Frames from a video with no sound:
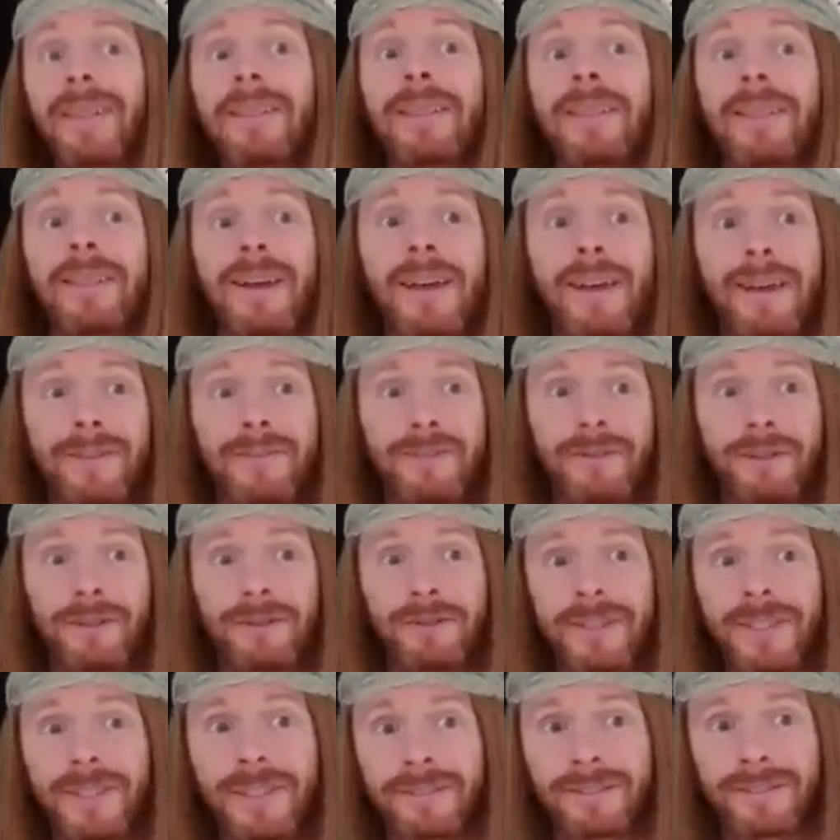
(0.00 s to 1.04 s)
love
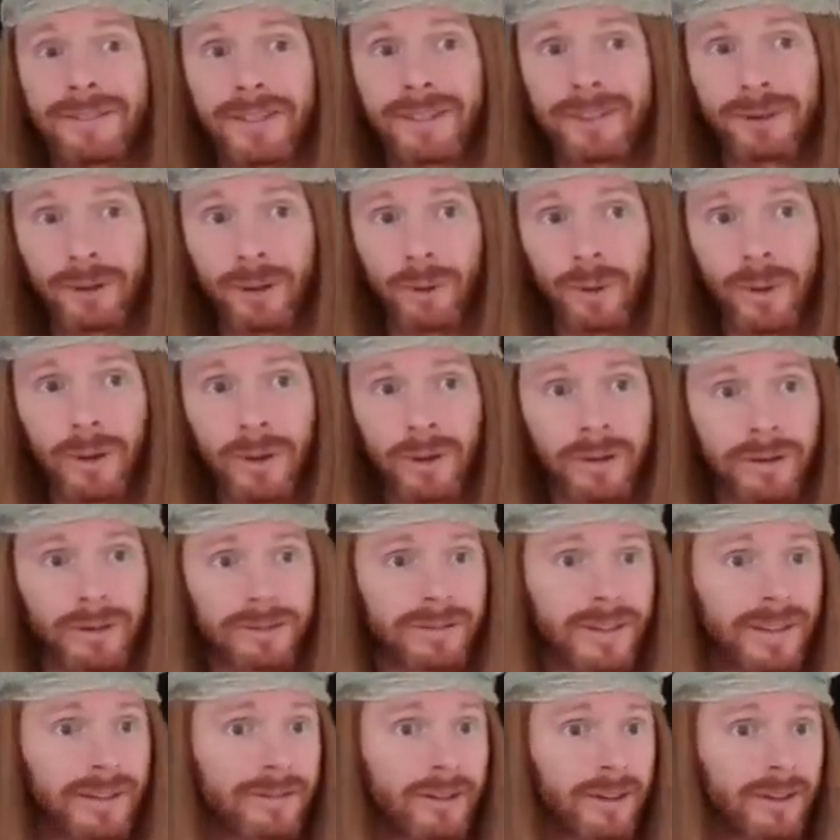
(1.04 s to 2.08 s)
using essential
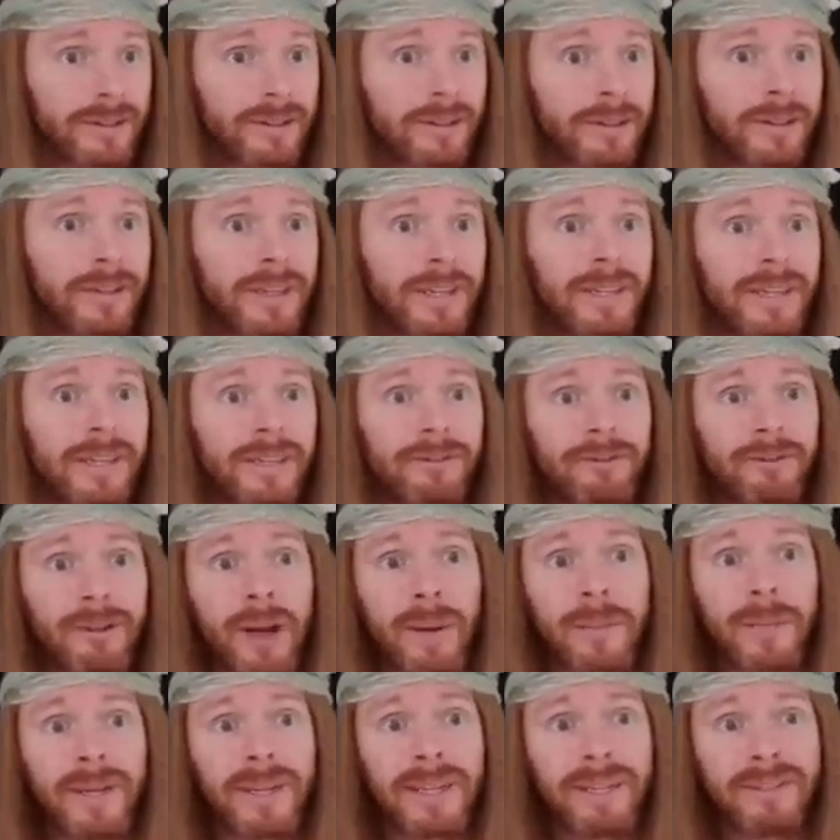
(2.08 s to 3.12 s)
oils as alternative
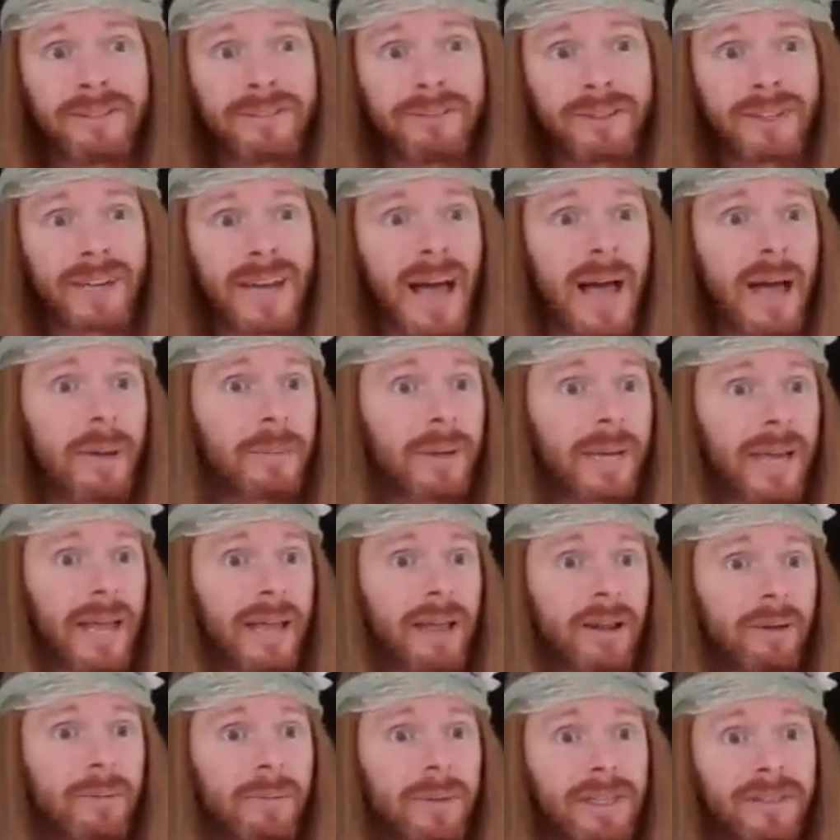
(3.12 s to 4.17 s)
remedies for common
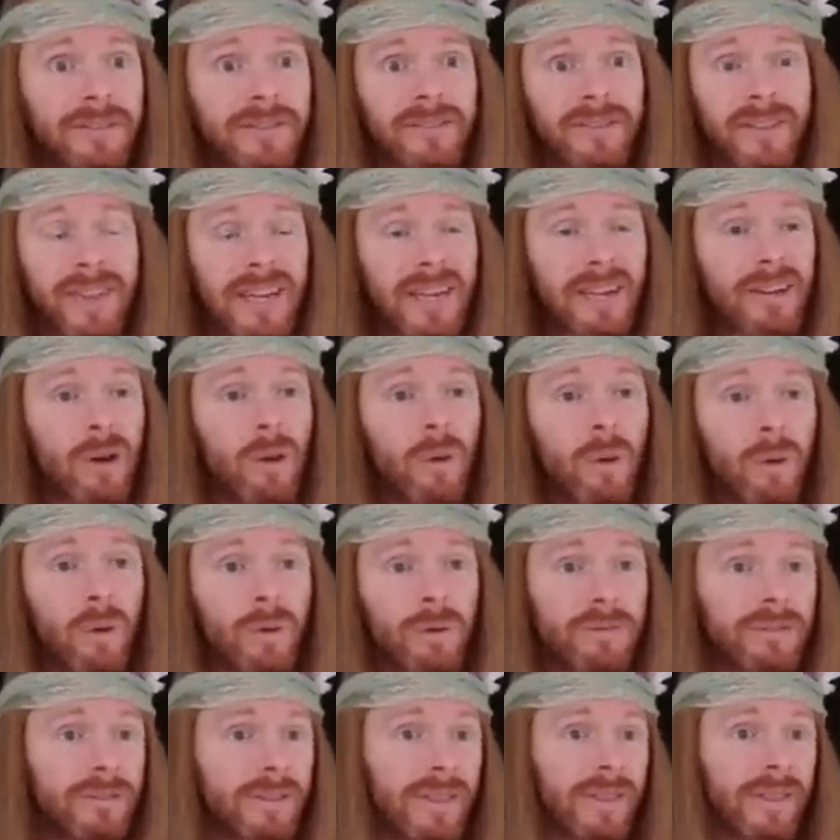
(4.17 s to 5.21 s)
ailments like
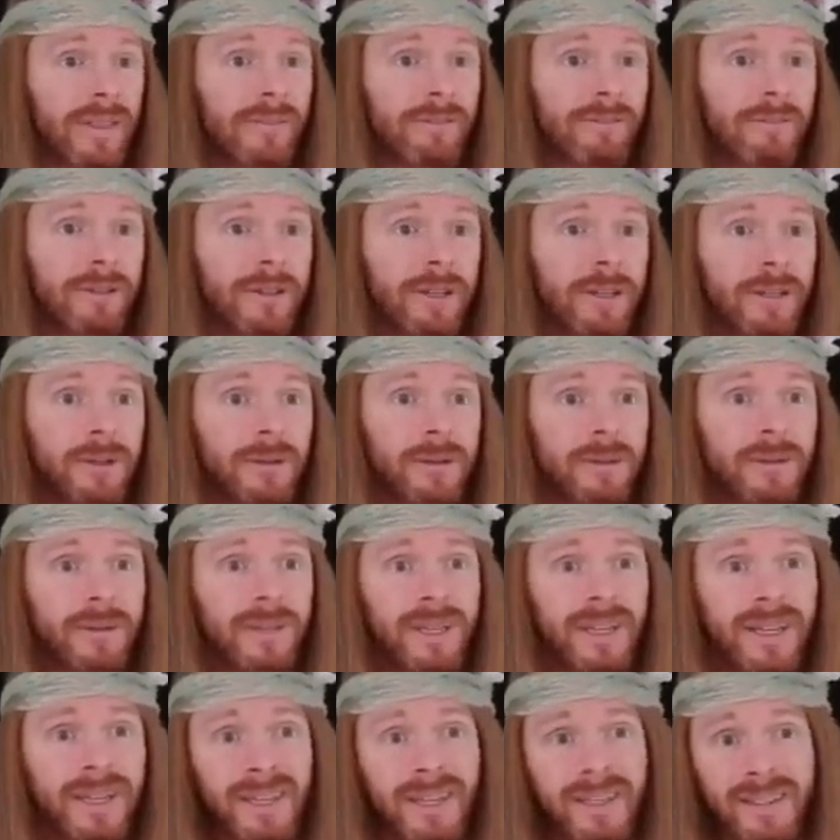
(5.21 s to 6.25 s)
colds and the flu,
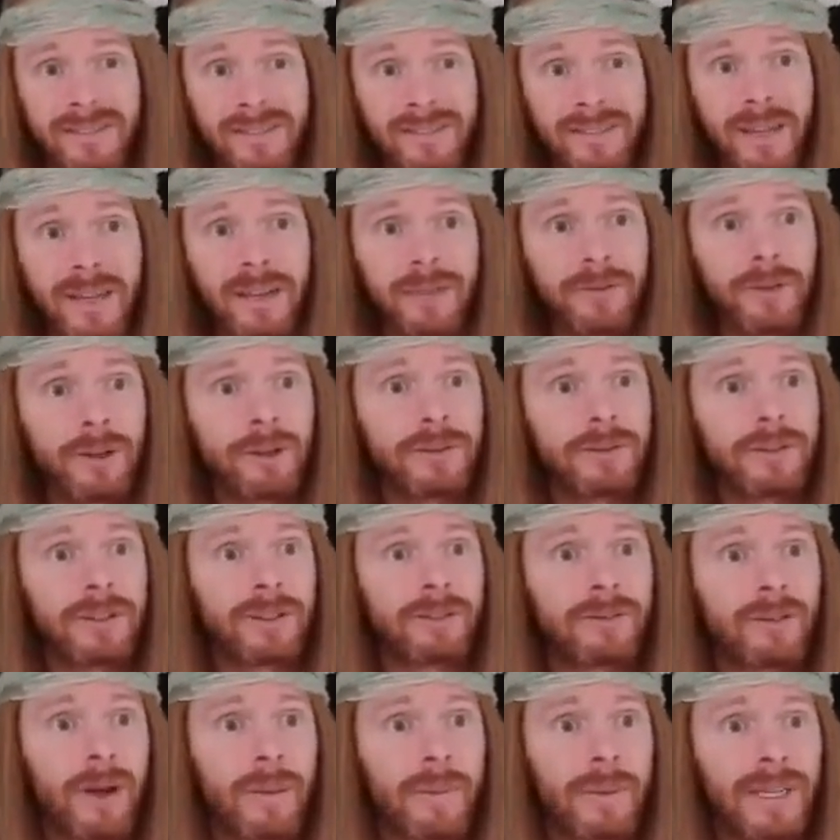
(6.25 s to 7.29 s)
instead of
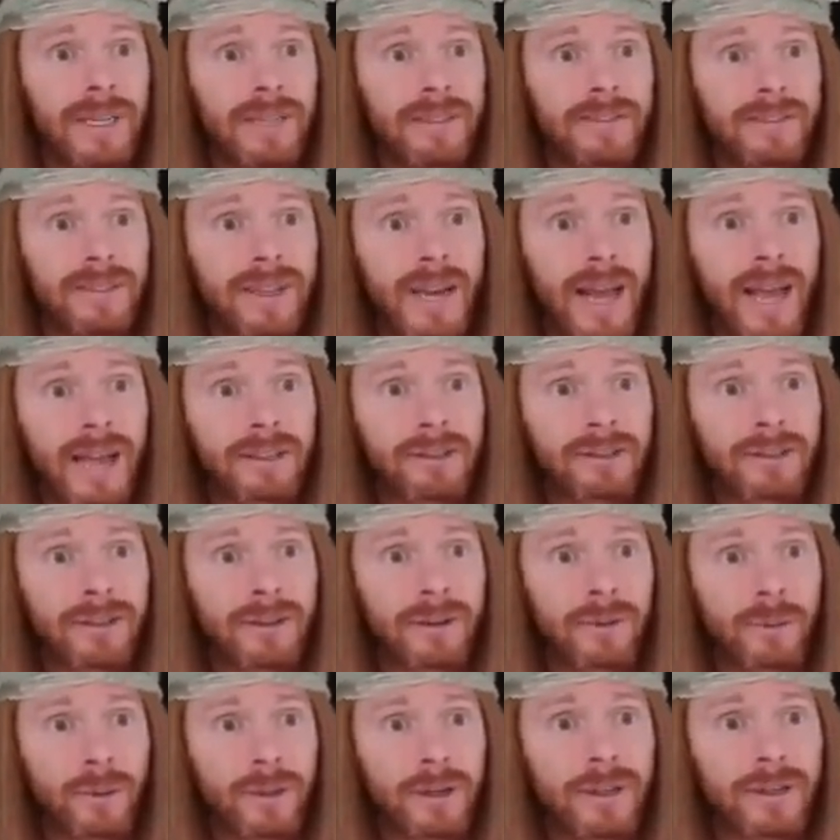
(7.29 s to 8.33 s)
using remedies that
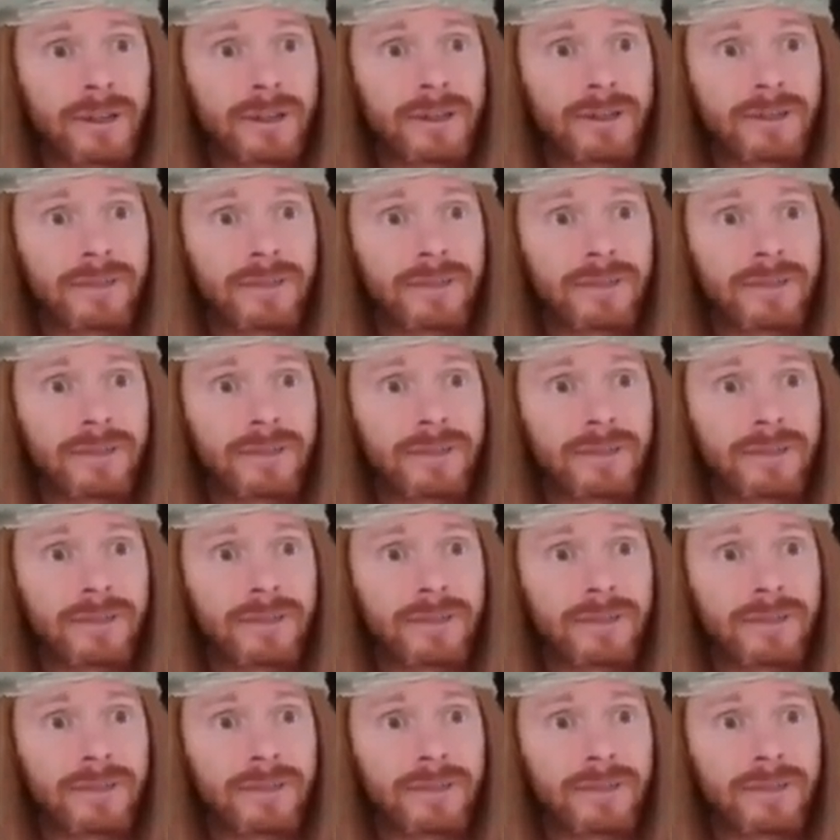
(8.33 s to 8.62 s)
actually work.